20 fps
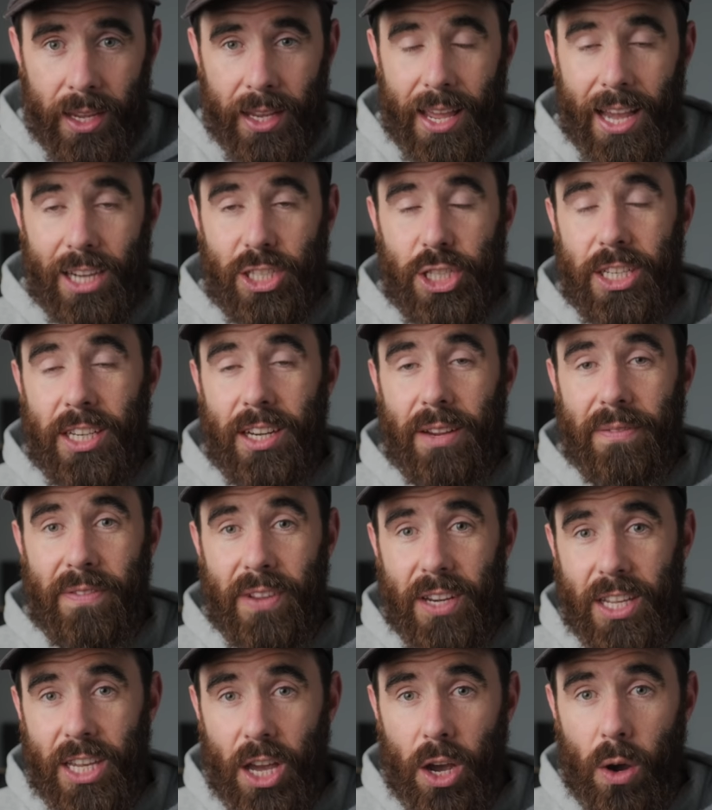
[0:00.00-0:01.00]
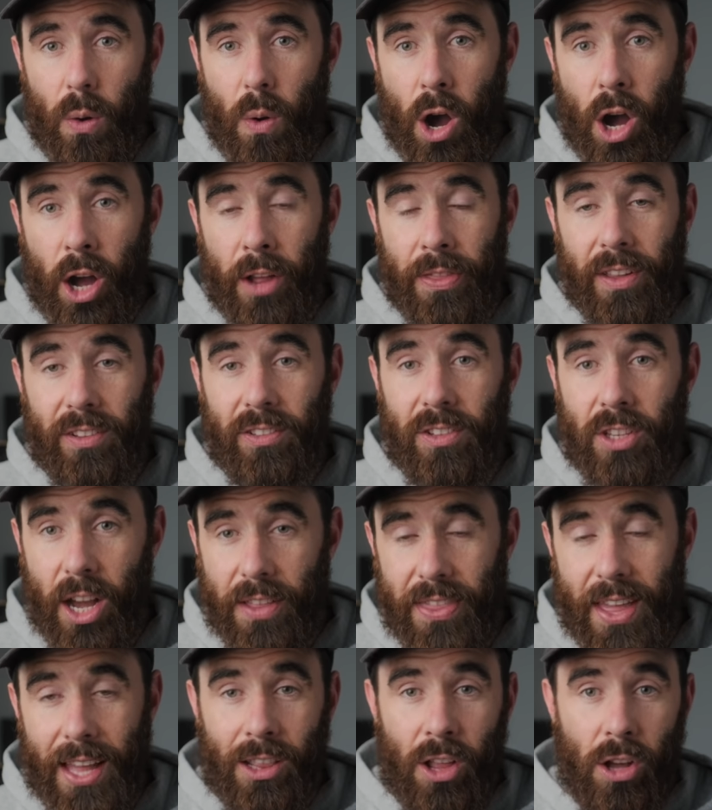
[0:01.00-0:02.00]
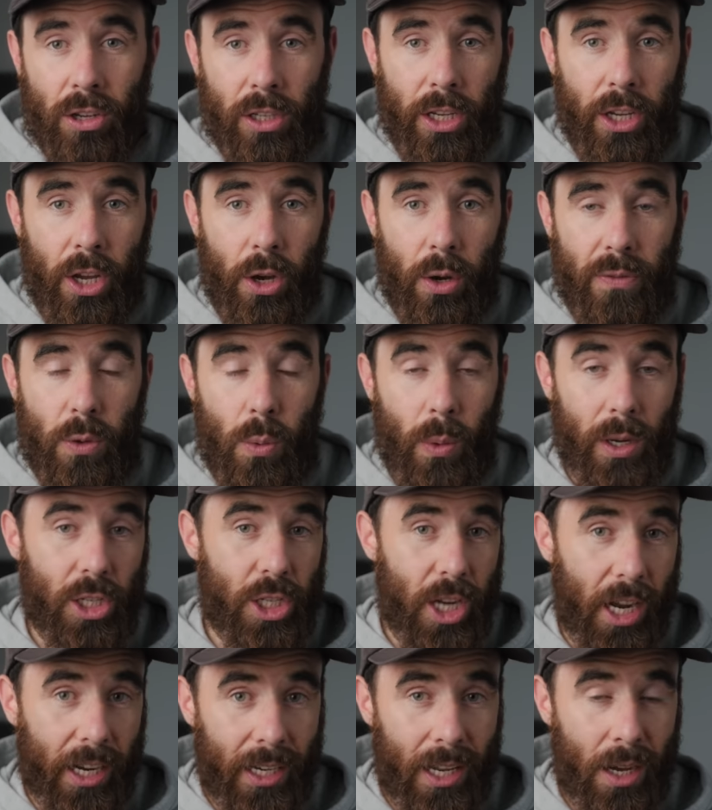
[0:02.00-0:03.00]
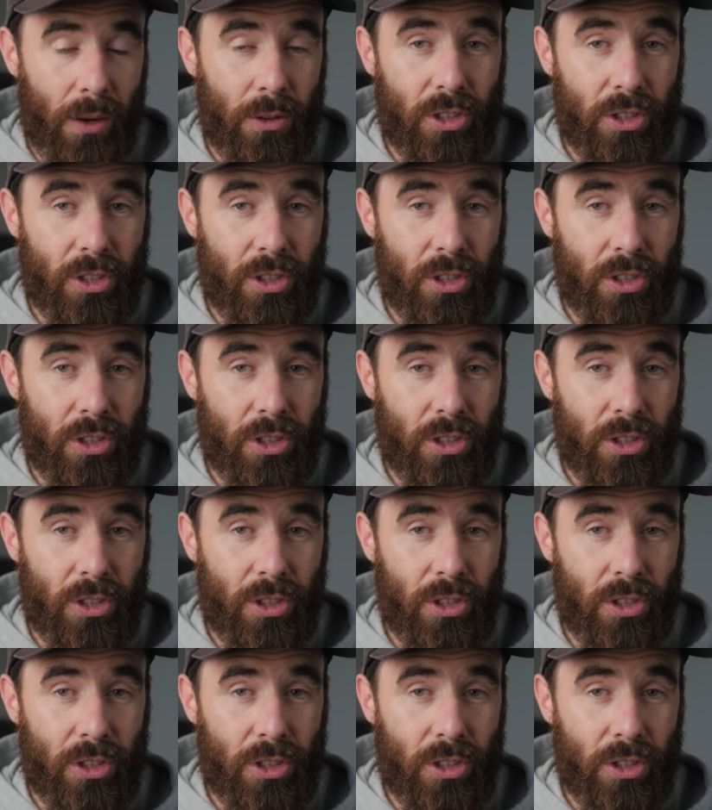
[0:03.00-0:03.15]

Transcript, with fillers: I actually did a video on this not that long ago if you want to check it out